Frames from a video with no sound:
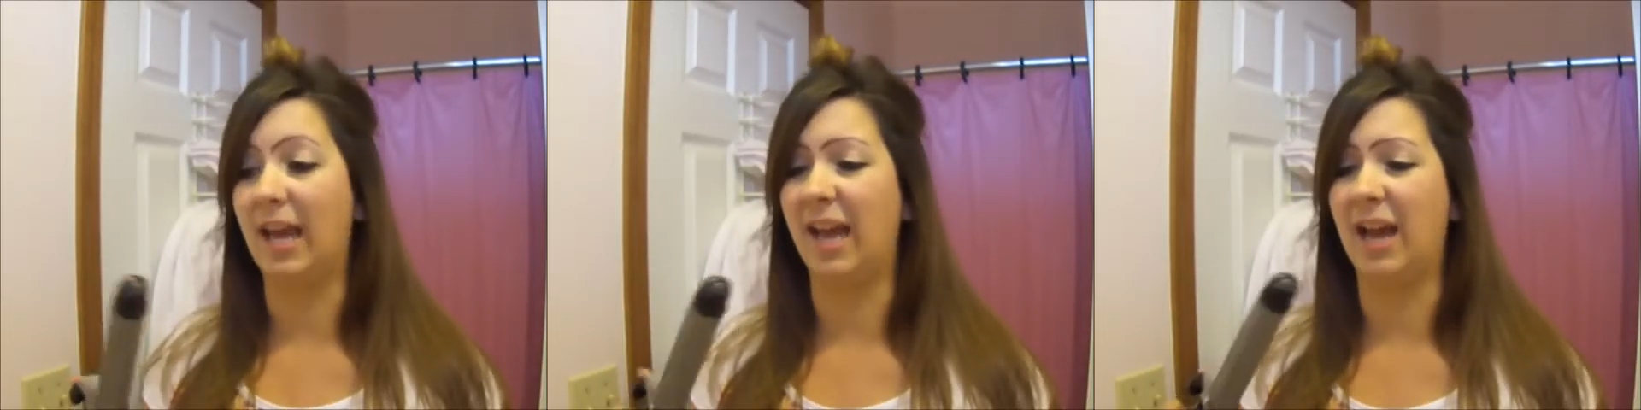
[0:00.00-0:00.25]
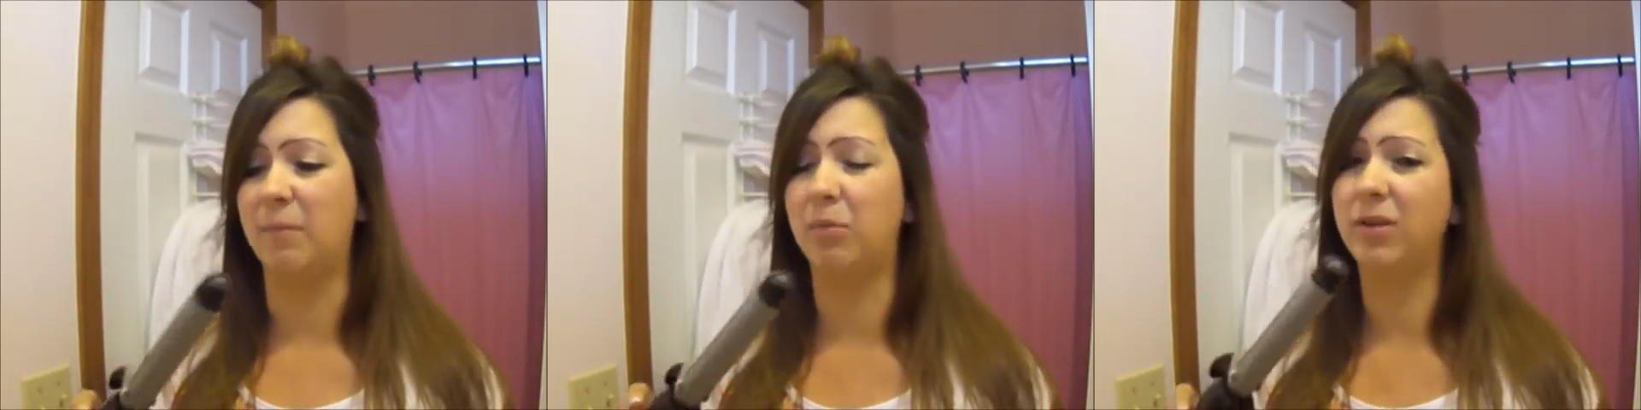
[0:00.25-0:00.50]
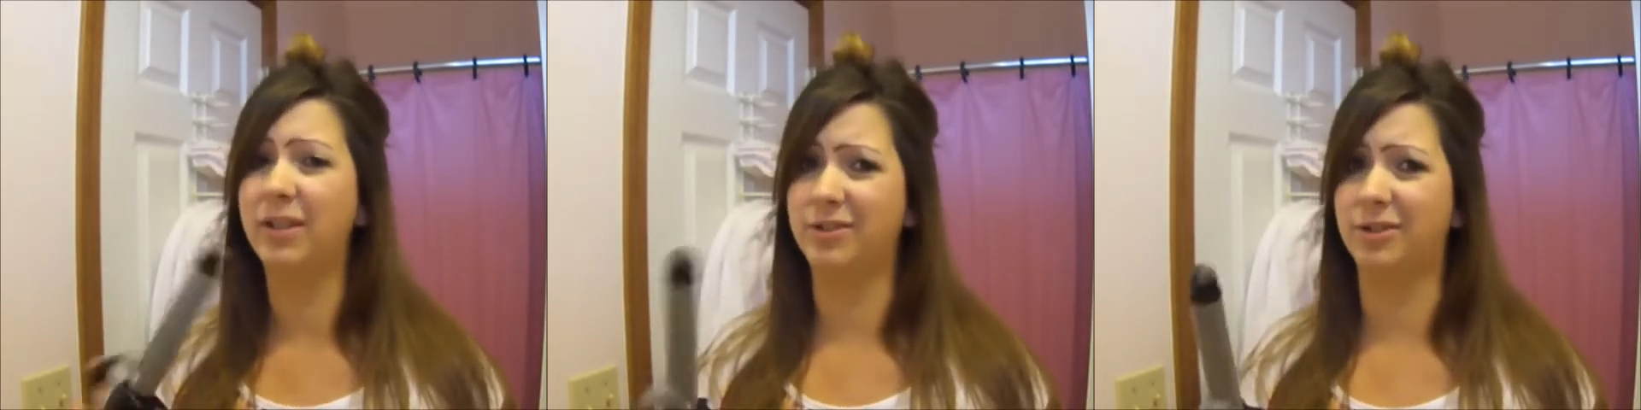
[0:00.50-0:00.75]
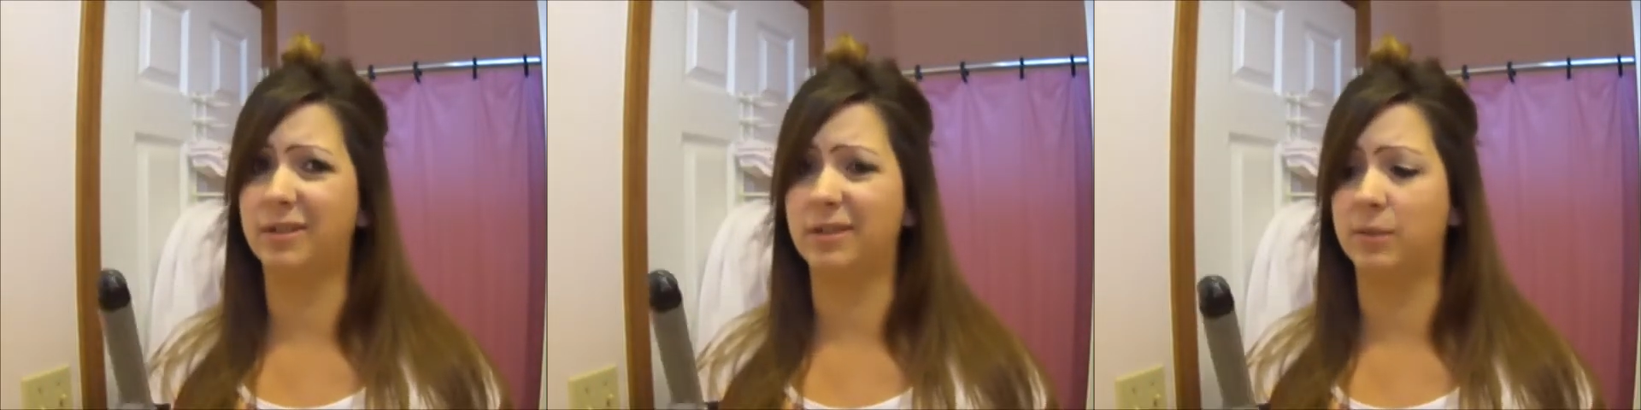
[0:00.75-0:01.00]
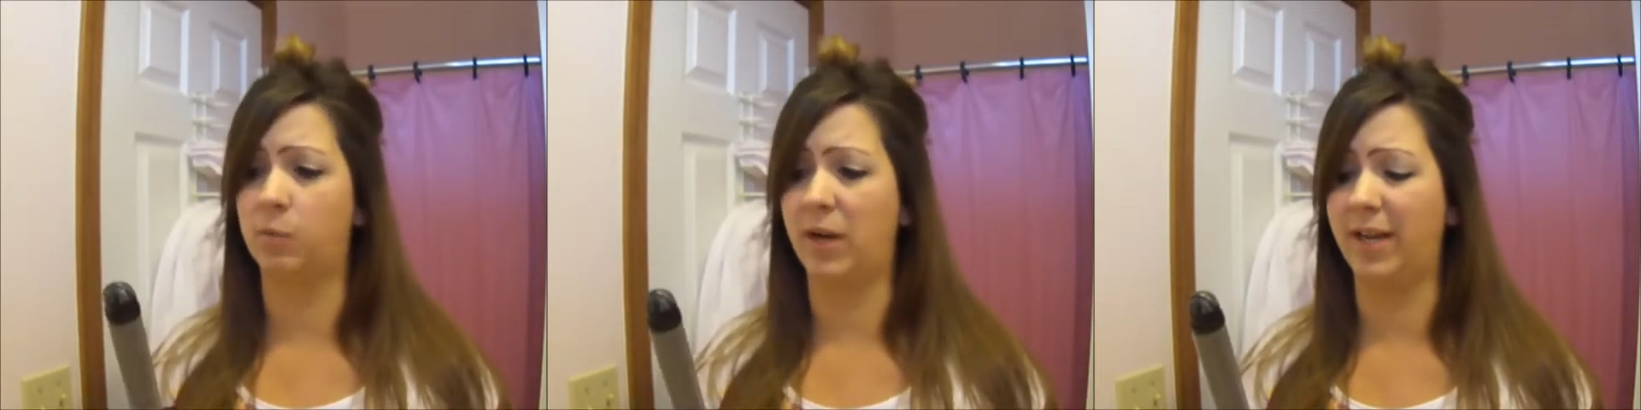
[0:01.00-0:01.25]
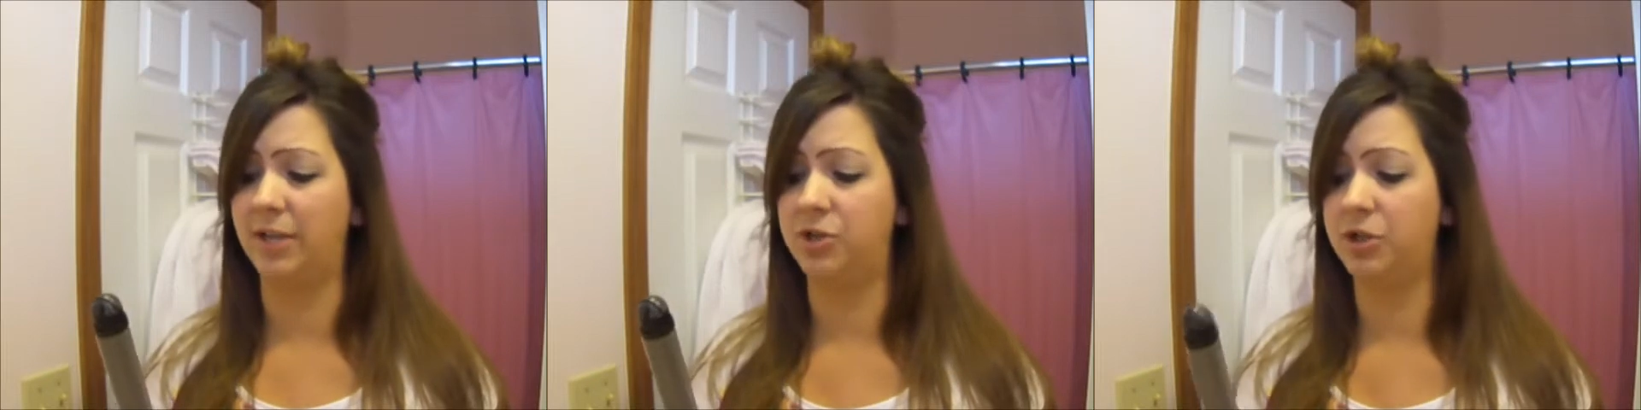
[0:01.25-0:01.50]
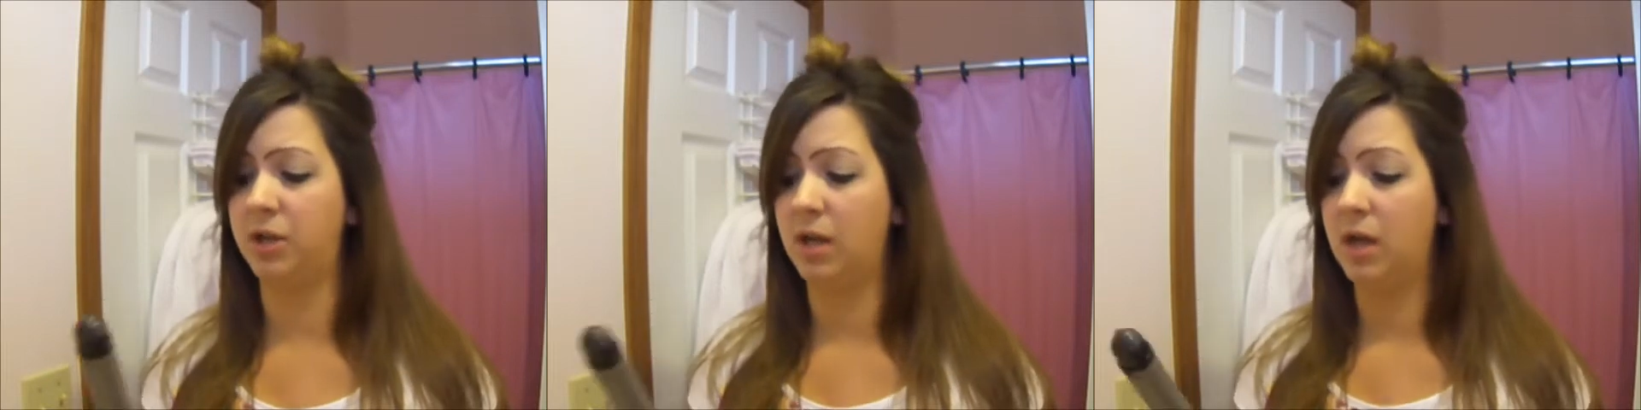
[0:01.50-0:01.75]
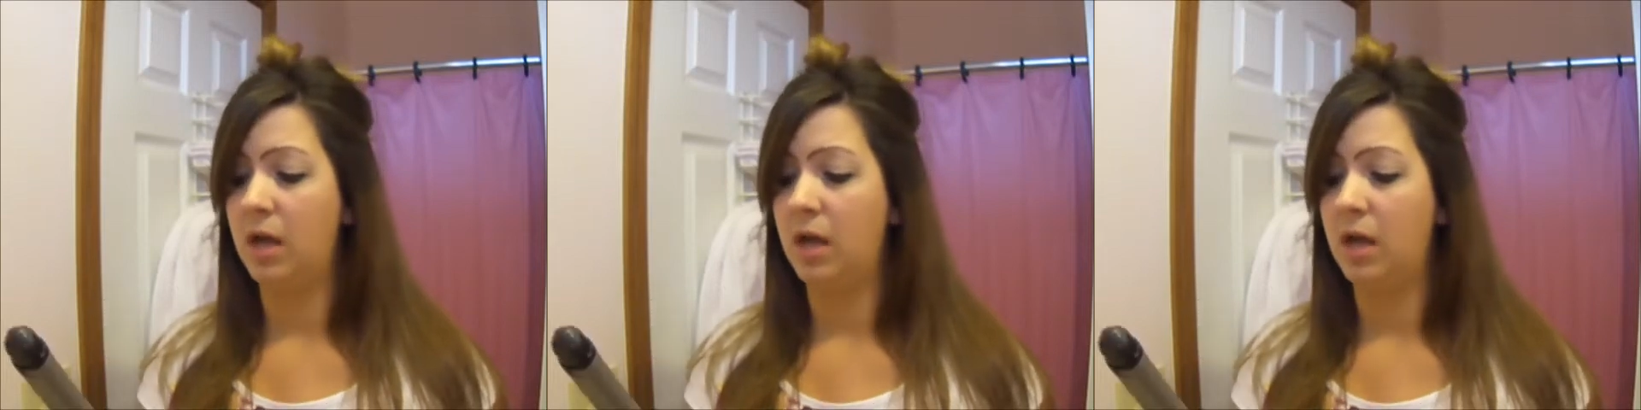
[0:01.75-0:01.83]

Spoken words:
I'm pretty sure this is 1-inch